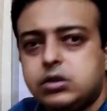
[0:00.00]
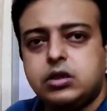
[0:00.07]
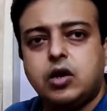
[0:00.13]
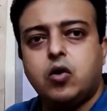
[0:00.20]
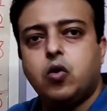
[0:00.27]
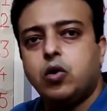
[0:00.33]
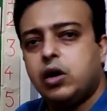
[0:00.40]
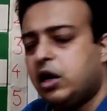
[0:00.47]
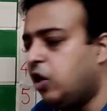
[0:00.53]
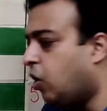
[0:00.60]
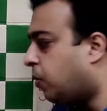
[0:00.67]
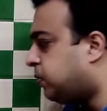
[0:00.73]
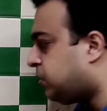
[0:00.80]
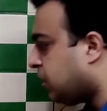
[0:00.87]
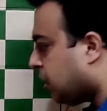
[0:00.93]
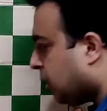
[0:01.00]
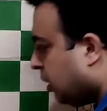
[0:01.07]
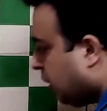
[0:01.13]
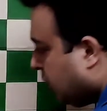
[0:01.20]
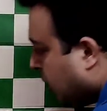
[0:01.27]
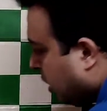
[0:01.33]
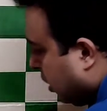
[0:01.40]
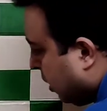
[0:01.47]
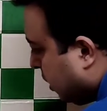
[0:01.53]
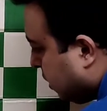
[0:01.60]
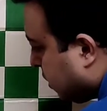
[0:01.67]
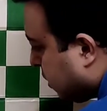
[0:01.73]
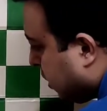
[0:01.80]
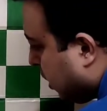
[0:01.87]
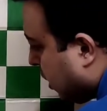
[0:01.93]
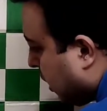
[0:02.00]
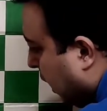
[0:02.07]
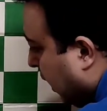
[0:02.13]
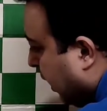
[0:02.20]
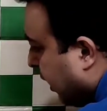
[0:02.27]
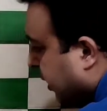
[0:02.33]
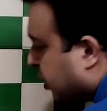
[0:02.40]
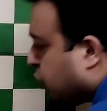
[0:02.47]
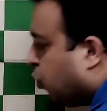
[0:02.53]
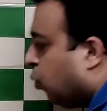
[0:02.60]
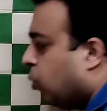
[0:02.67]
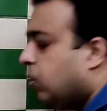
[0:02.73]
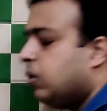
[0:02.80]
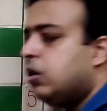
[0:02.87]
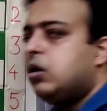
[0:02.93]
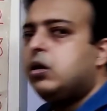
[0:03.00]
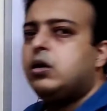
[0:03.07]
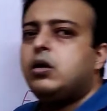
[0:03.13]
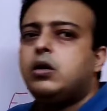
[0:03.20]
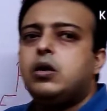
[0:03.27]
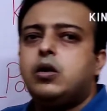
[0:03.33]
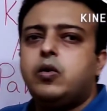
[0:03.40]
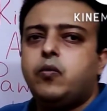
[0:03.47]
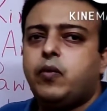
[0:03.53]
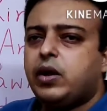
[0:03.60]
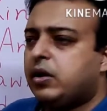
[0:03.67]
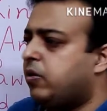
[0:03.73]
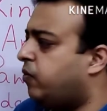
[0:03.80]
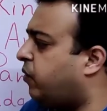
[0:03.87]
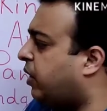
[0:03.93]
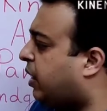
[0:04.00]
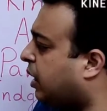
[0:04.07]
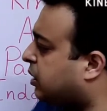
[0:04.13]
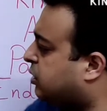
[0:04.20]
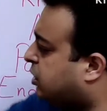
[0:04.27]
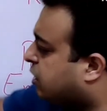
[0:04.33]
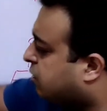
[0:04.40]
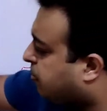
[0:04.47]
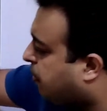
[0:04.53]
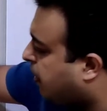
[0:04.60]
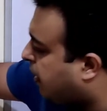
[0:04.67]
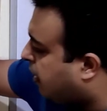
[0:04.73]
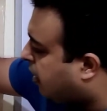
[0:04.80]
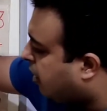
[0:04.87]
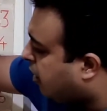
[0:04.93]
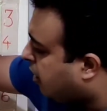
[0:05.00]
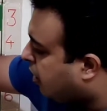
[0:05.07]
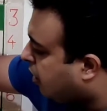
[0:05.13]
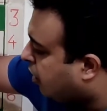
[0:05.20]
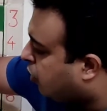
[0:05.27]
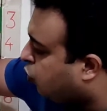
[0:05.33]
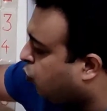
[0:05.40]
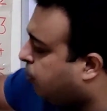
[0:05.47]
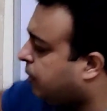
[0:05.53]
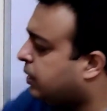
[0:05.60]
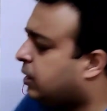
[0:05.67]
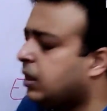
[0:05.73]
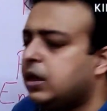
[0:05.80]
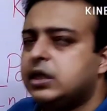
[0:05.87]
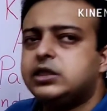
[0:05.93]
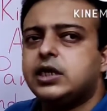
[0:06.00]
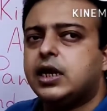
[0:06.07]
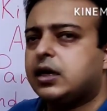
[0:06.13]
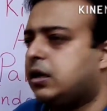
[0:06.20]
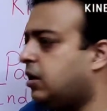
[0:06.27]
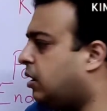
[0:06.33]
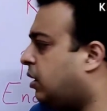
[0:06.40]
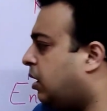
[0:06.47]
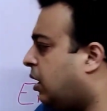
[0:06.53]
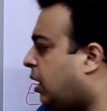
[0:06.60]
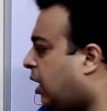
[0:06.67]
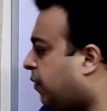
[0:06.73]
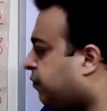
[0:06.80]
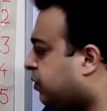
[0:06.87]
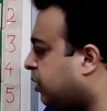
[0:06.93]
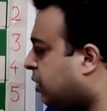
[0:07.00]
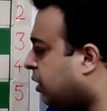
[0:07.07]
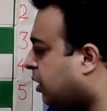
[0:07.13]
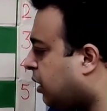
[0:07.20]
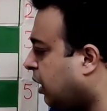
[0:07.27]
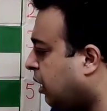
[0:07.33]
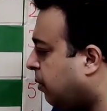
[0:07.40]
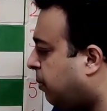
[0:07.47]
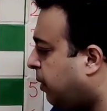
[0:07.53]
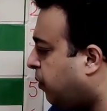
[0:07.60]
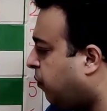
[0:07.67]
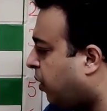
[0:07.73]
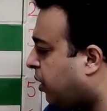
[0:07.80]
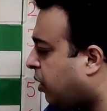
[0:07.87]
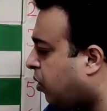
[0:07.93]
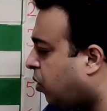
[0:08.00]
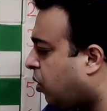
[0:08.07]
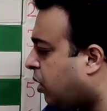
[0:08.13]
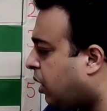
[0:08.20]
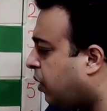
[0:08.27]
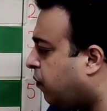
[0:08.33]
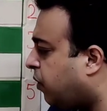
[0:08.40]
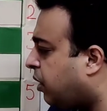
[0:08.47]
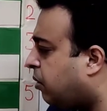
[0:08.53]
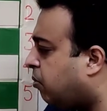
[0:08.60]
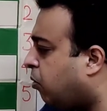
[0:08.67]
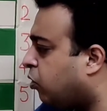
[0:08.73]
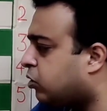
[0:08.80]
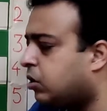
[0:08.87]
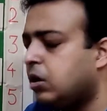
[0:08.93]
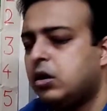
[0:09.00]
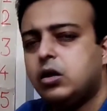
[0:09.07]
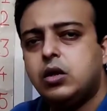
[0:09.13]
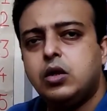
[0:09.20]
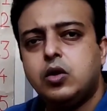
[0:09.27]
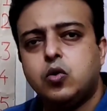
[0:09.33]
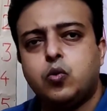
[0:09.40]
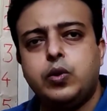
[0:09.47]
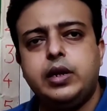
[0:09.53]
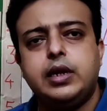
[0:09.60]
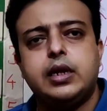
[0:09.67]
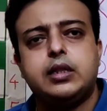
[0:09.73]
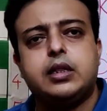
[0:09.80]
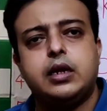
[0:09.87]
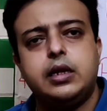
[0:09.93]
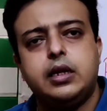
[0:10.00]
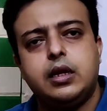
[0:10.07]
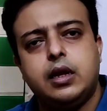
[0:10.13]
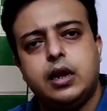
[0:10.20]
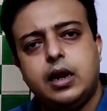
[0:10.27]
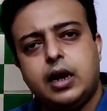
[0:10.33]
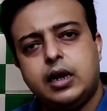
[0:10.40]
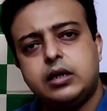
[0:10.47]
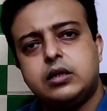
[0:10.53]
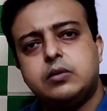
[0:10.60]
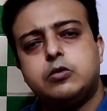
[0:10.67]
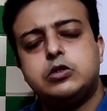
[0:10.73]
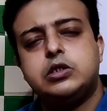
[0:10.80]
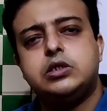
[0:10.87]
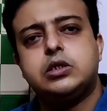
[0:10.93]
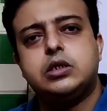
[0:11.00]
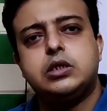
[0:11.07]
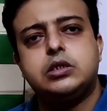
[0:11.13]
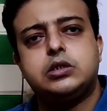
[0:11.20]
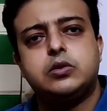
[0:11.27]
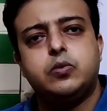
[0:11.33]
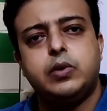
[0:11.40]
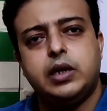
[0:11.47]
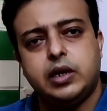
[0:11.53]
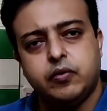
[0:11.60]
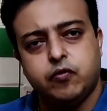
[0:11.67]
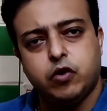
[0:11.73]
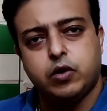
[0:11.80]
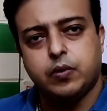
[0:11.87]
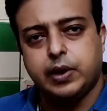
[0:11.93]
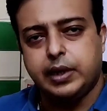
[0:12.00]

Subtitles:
the only option is king a2, when we can just play qb3 check after king b1 or a1 both queen a3, and the position is winning for